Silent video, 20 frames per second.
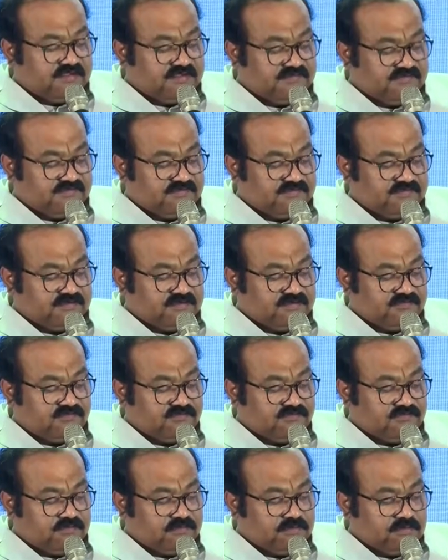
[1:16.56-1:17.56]
Assistance
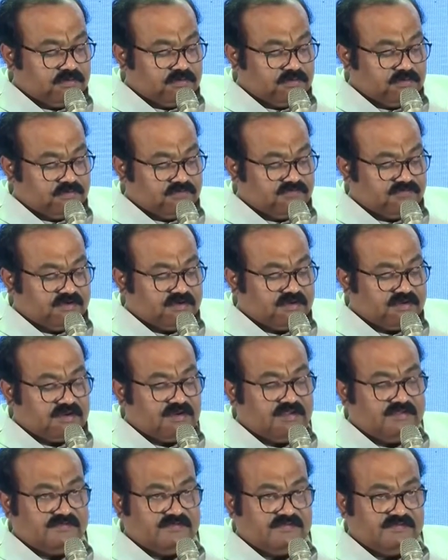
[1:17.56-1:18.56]
to
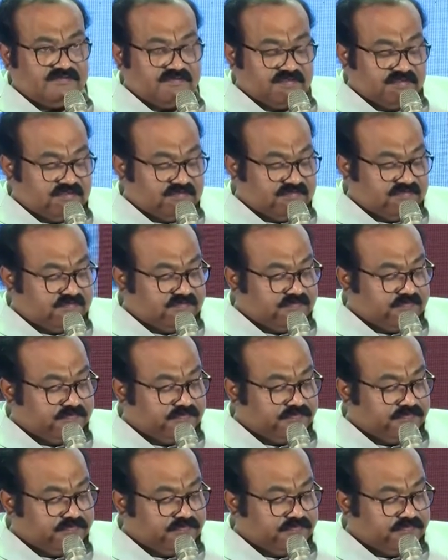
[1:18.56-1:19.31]
Central Agencies.